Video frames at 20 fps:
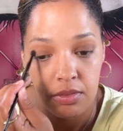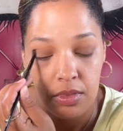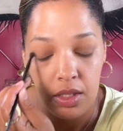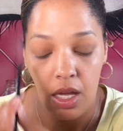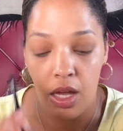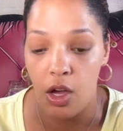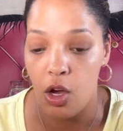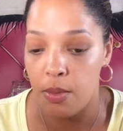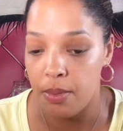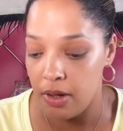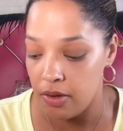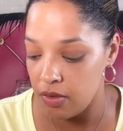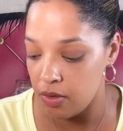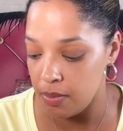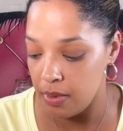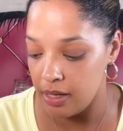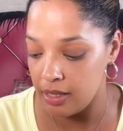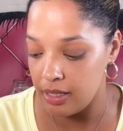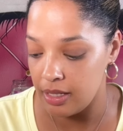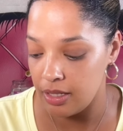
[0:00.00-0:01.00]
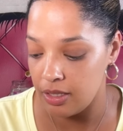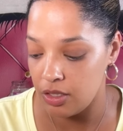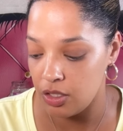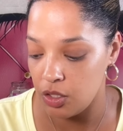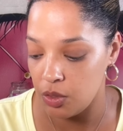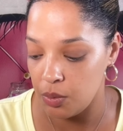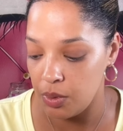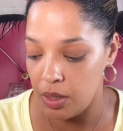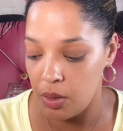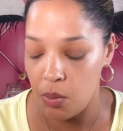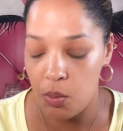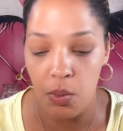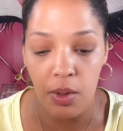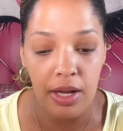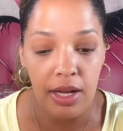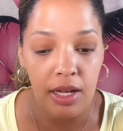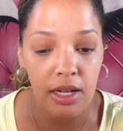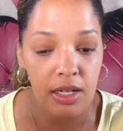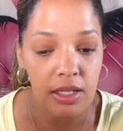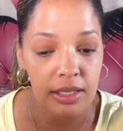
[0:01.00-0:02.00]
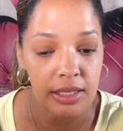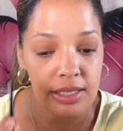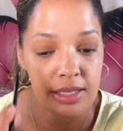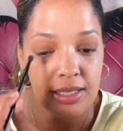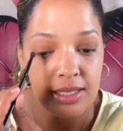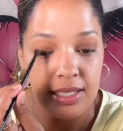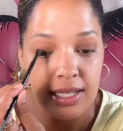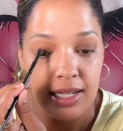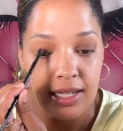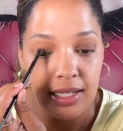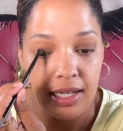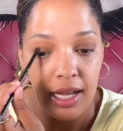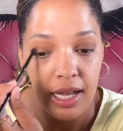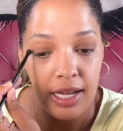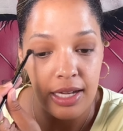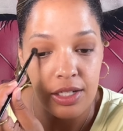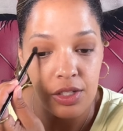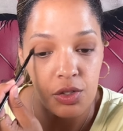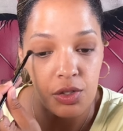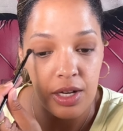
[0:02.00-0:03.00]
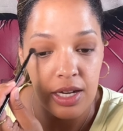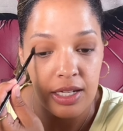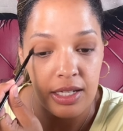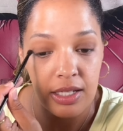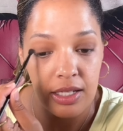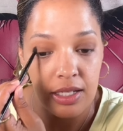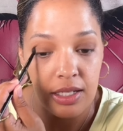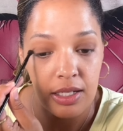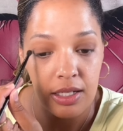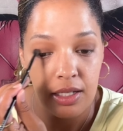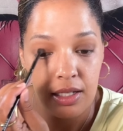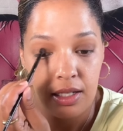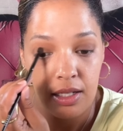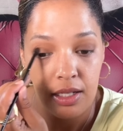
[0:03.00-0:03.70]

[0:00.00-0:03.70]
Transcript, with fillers: I hope everybody is doing well and staying hydrated.